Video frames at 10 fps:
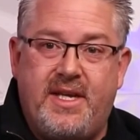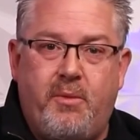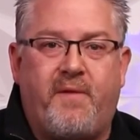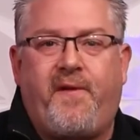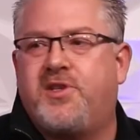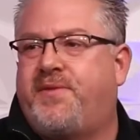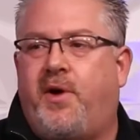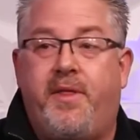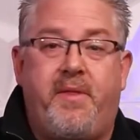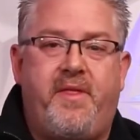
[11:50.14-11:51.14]
well, first of
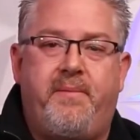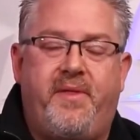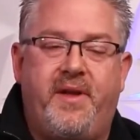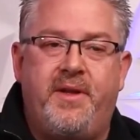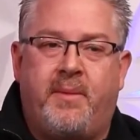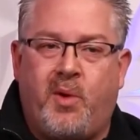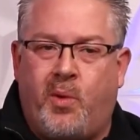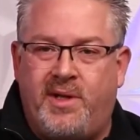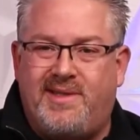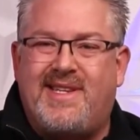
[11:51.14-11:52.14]
all, the number
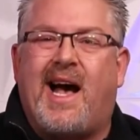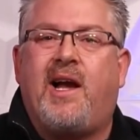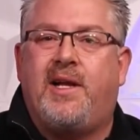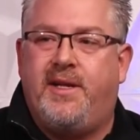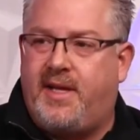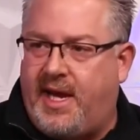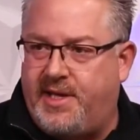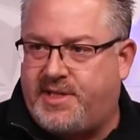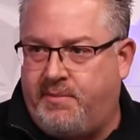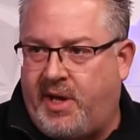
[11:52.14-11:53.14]
one docketed
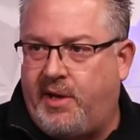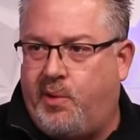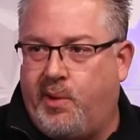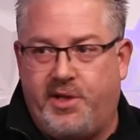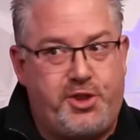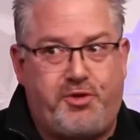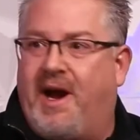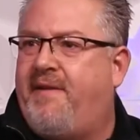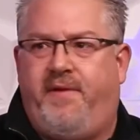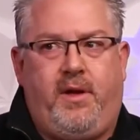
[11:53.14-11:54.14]
case in my court is
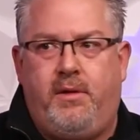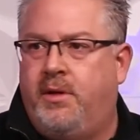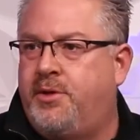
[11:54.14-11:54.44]
traffic